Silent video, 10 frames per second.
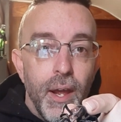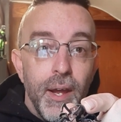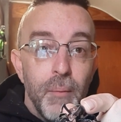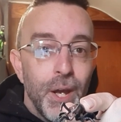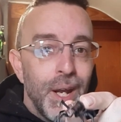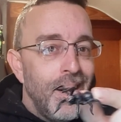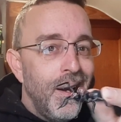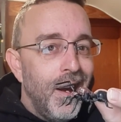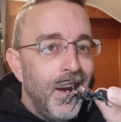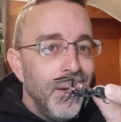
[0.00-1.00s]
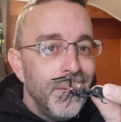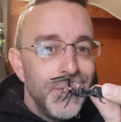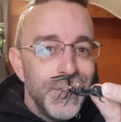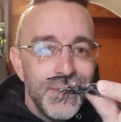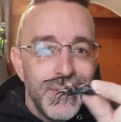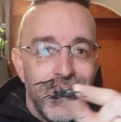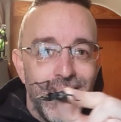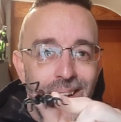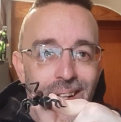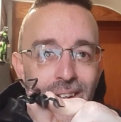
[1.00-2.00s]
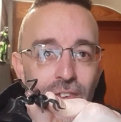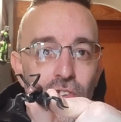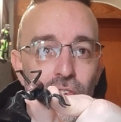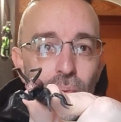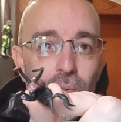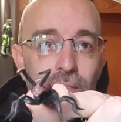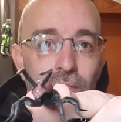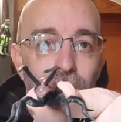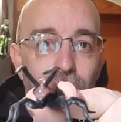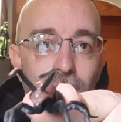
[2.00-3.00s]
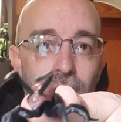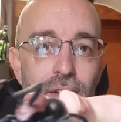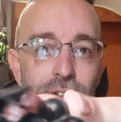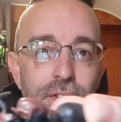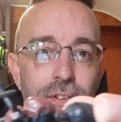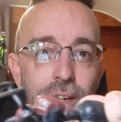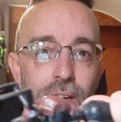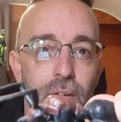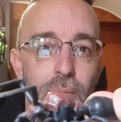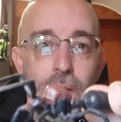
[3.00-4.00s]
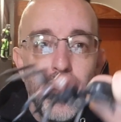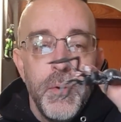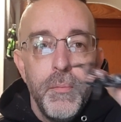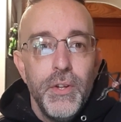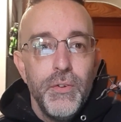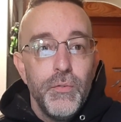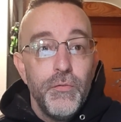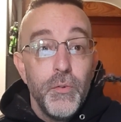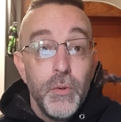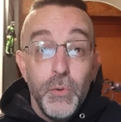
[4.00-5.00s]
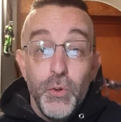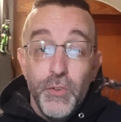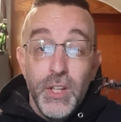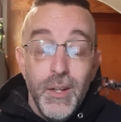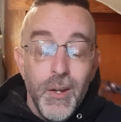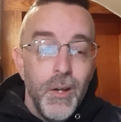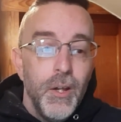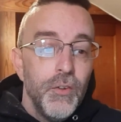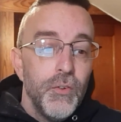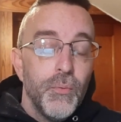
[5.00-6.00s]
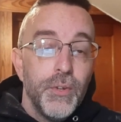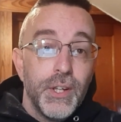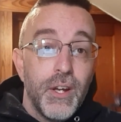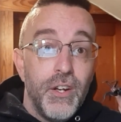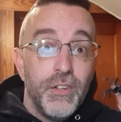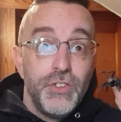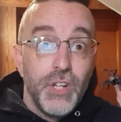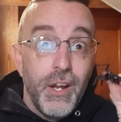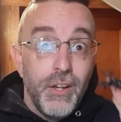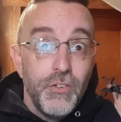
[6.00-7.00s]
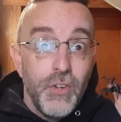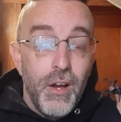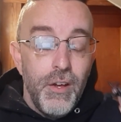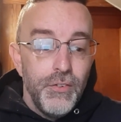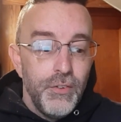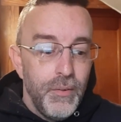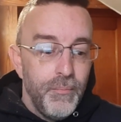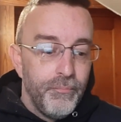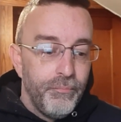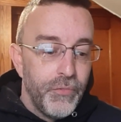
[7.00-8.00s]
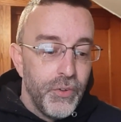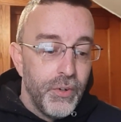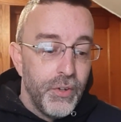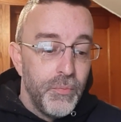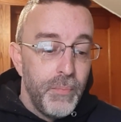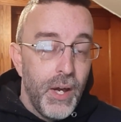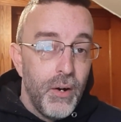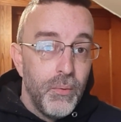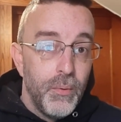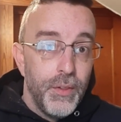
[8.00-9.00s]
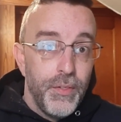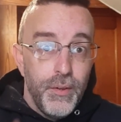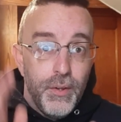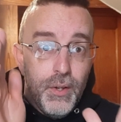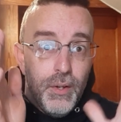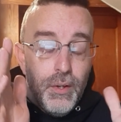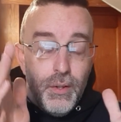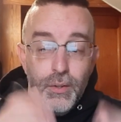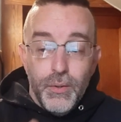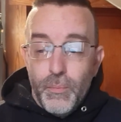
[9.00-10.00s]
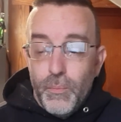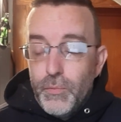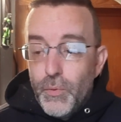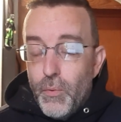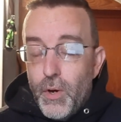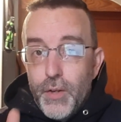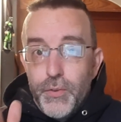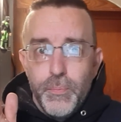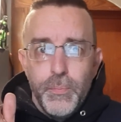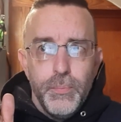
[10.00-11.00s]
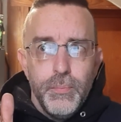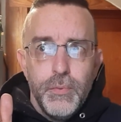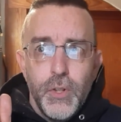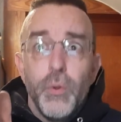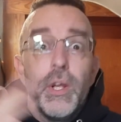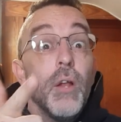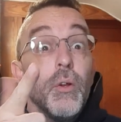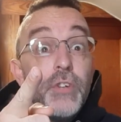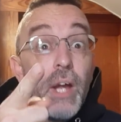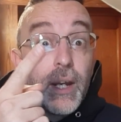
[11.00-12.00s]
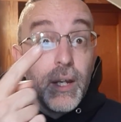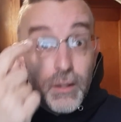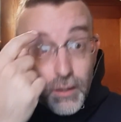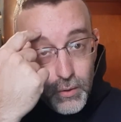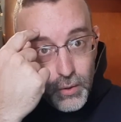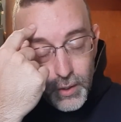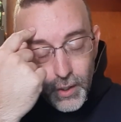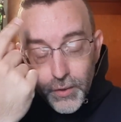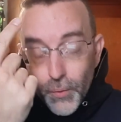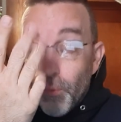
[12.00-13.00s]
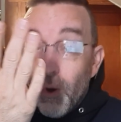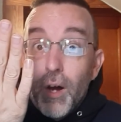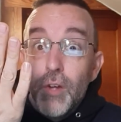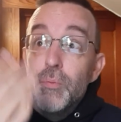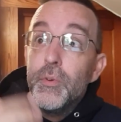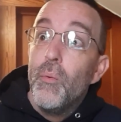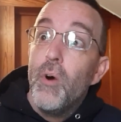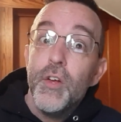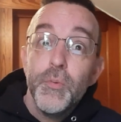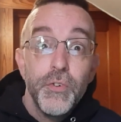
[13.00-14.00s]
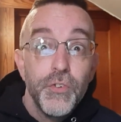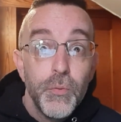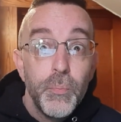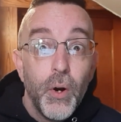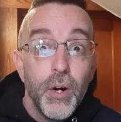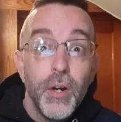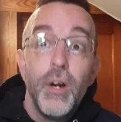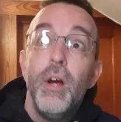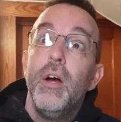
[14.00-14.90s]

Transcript: Ant-Man. Uh, just kidding, that's just one of his ants. You may remember this one from the movie. It's the one that got giant-sized during his battle with the Wasp. No, Yellow Jacket. Not the Wasp. The Wasp is his partner.